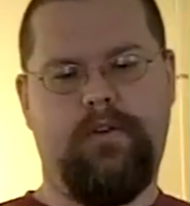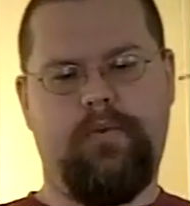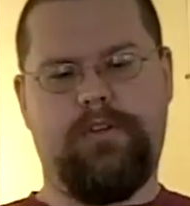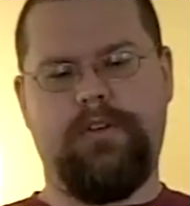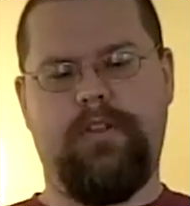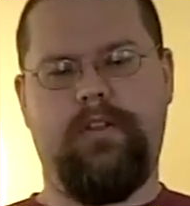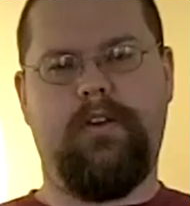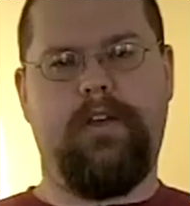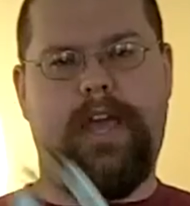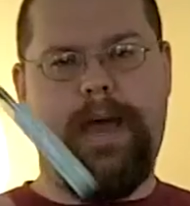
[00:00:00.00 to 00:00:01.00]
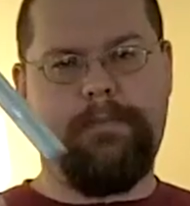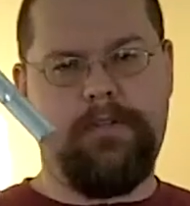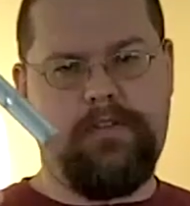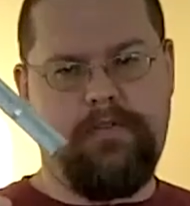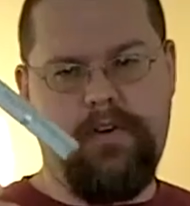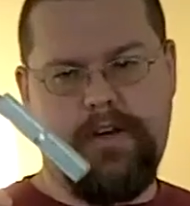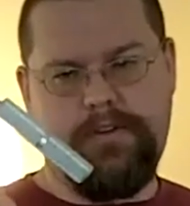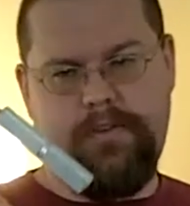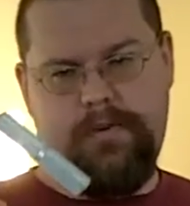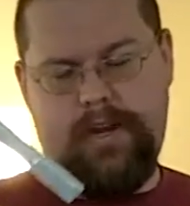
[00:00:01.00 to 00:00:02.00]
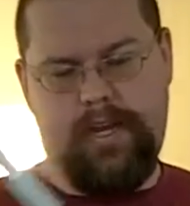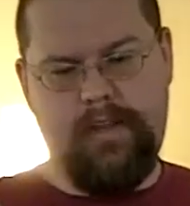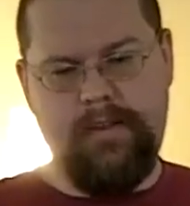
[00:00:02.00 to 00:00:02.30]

which are the Captains of Crush 3.